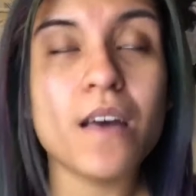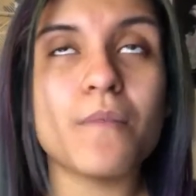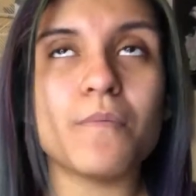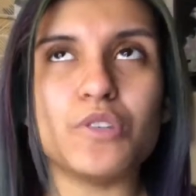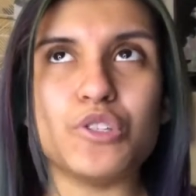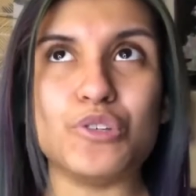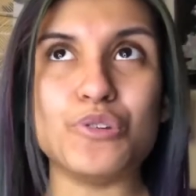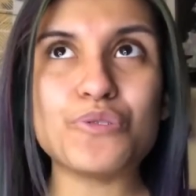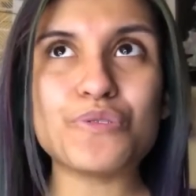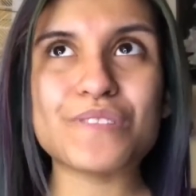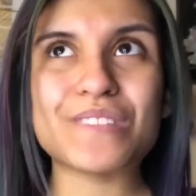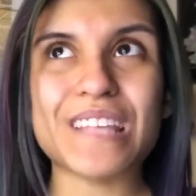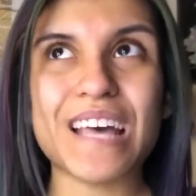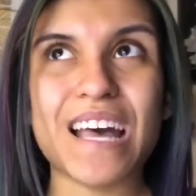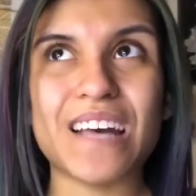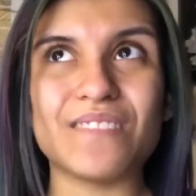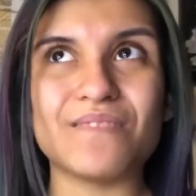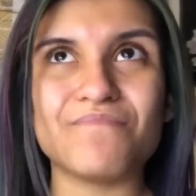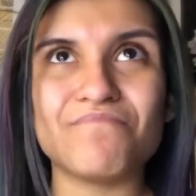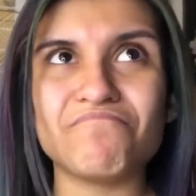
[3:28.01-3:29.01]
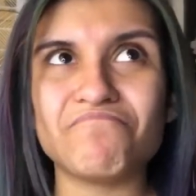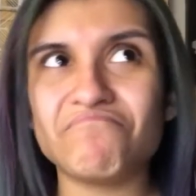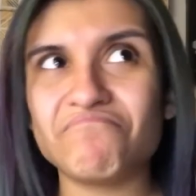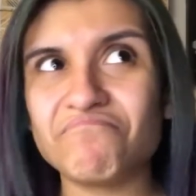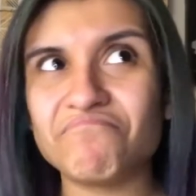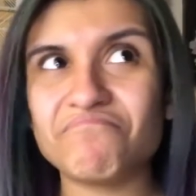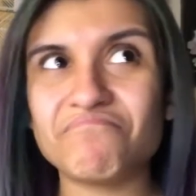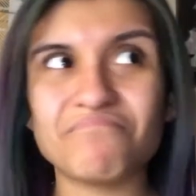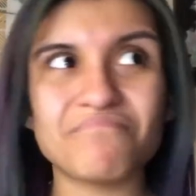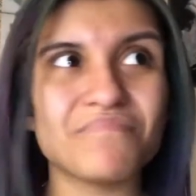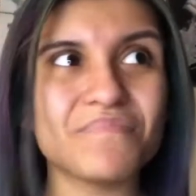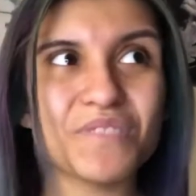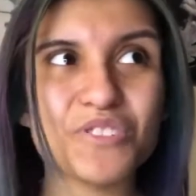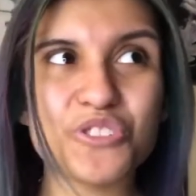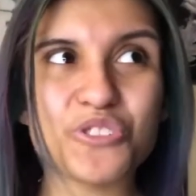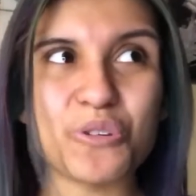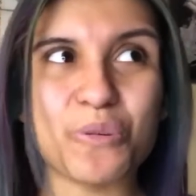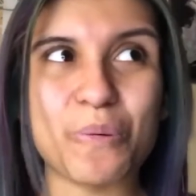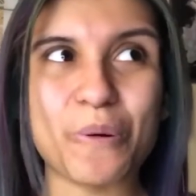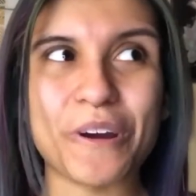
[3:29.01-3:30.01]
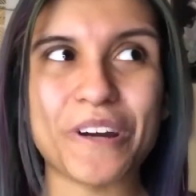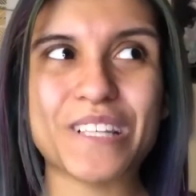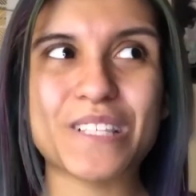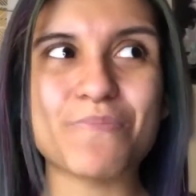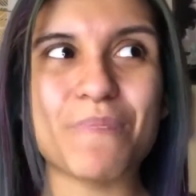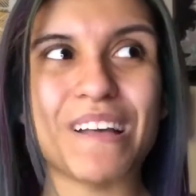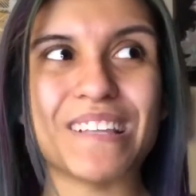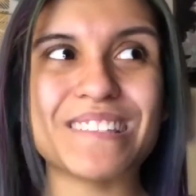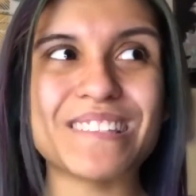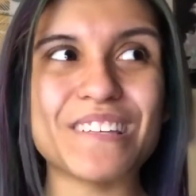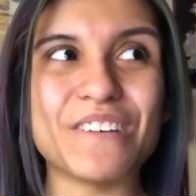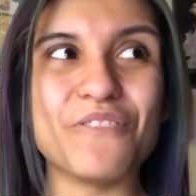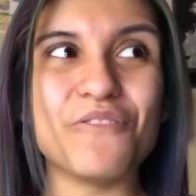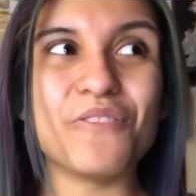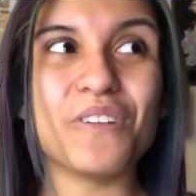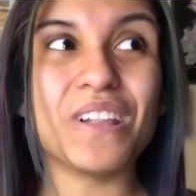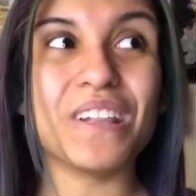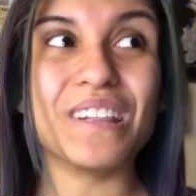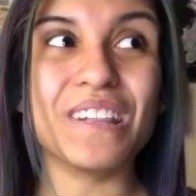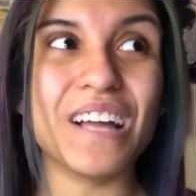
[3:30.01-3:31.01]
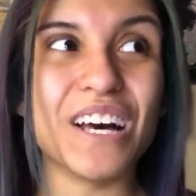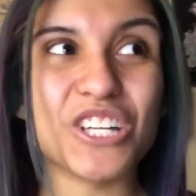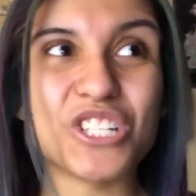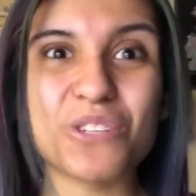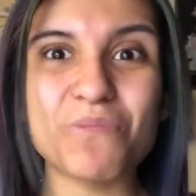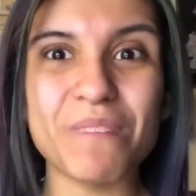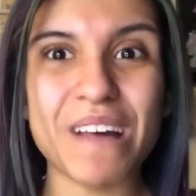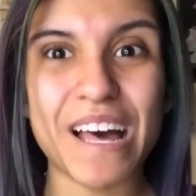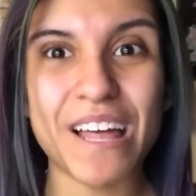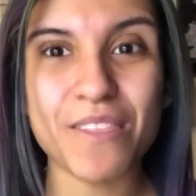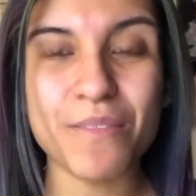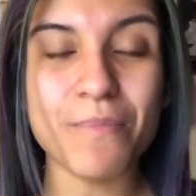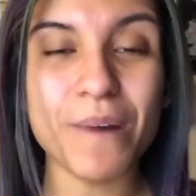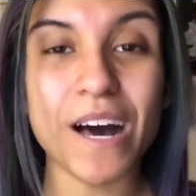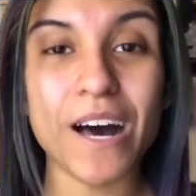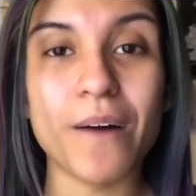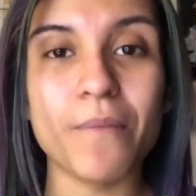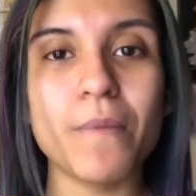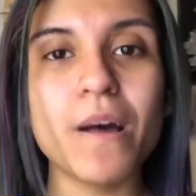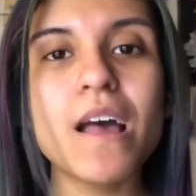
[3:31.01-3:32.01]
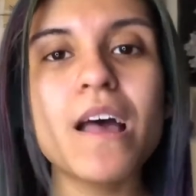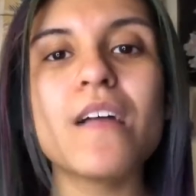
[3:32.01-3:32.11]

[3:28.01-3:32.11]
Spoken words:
Use that super expensive Lush bath bomb